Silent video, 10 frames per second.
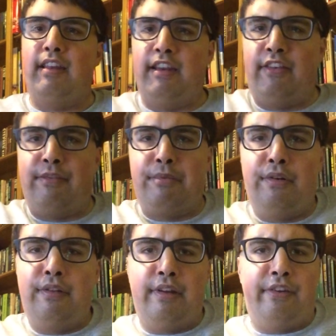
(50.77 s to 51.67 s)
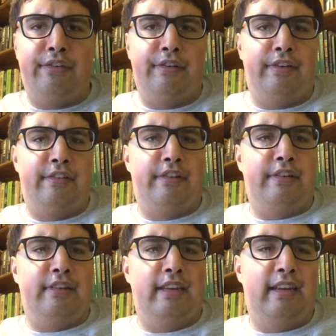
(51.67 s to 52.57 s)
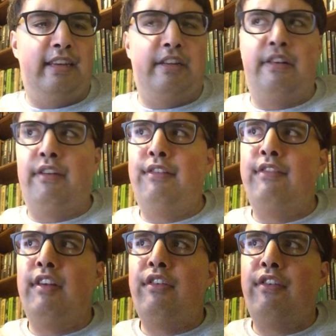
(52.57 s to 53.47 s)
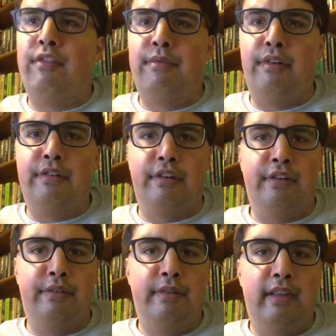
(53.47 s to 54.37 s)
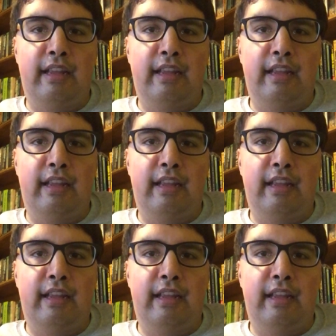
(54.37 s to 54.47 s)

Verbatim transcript: Its prologue series called The Colossal Adventures of Word Girl